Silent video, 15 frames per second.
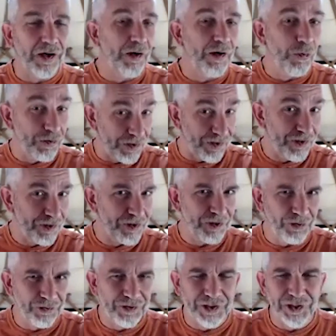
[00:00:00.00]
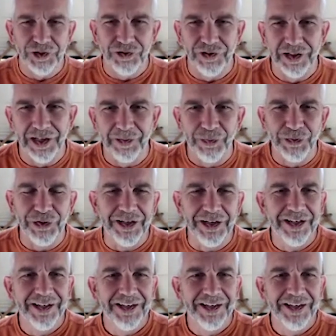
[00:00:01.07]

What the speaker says: I wasn't a Qigong teacher at that point.